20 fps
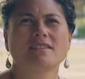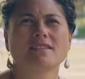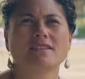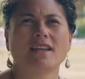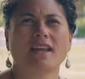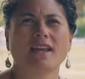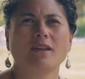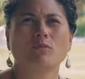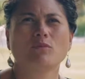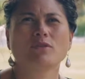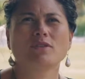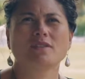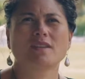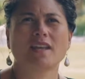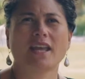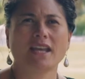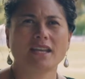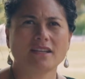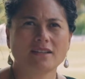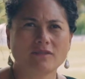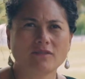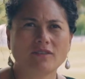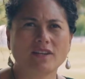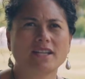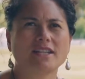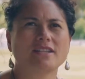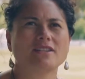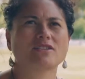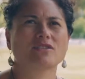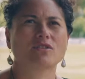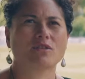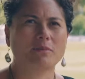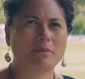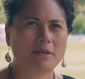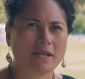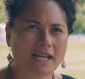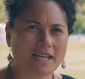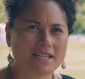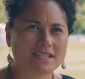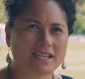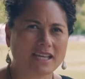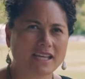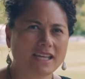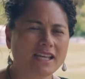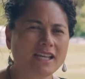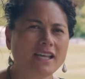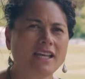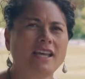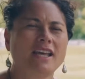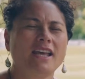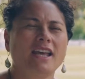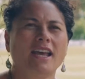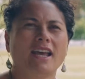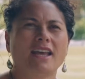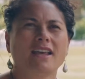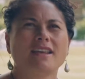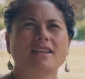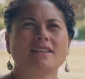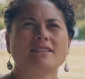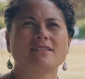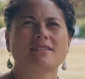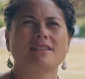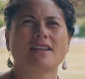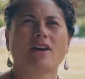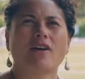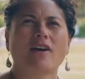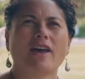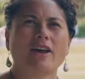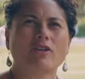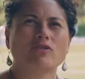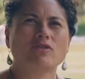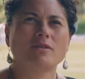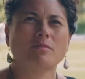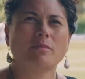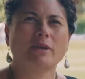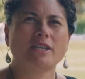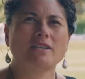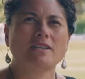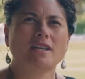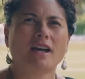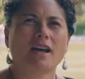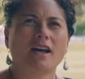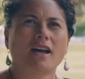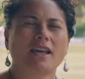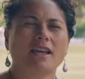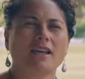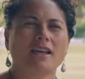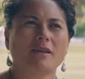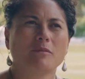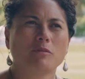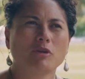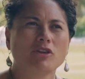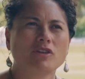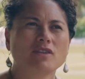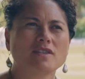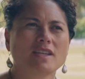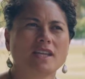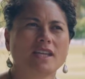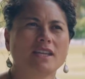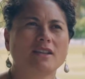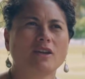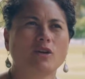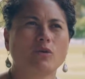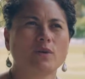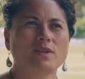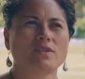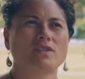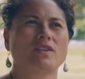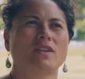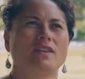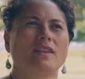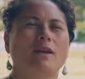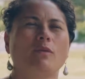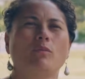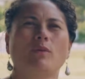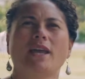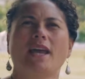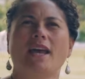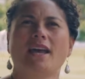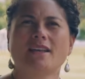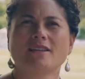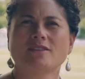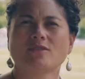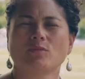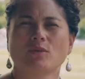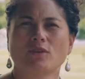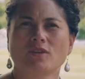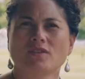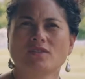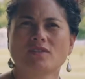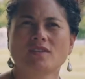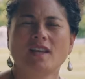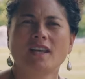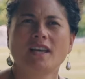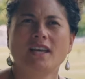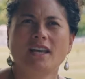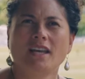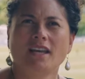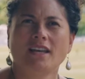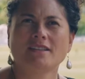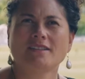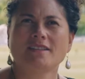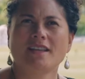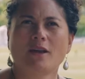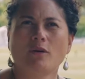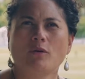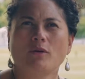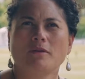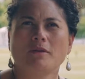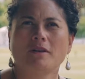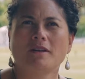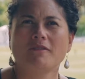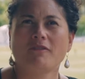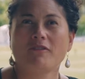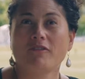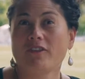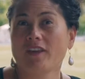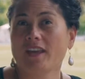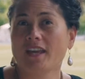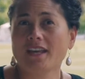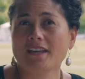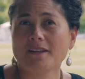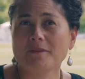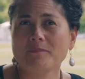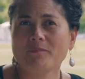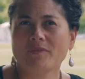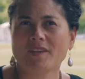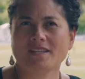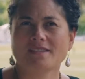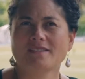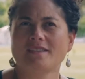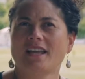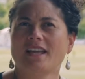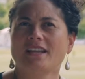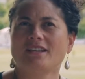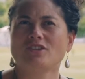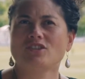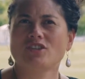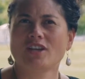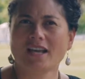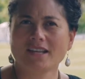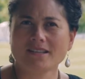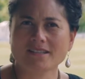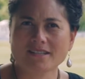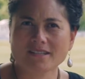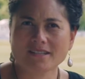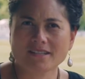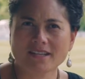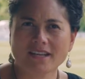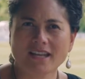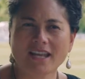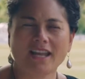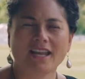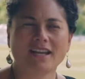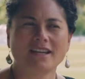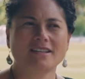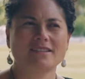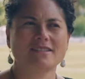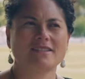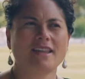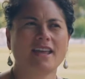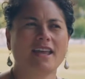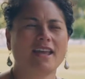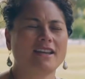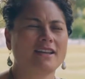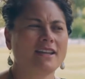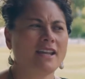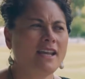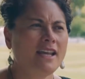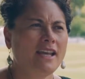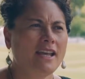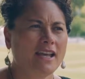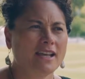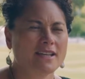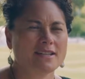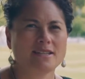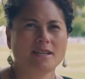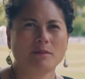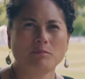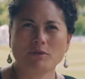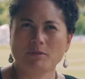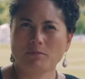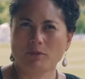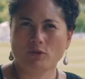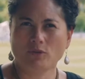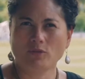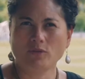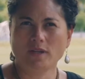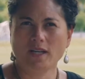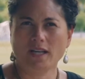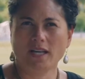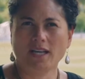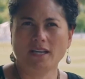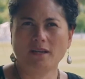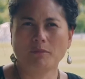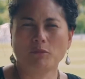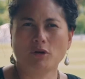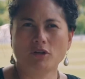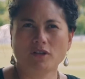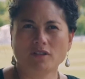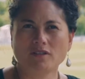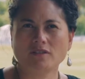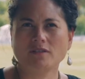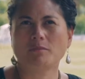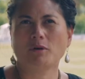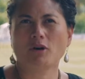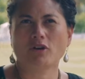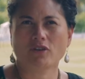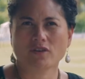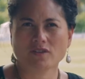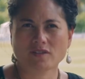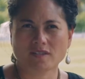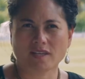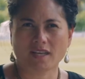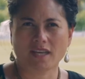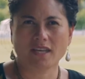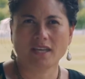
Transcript: state was actively discriminating against our LGBTI community and the question that we asked was, is that fair? Is that just? And is that acceptable in a modern democracy?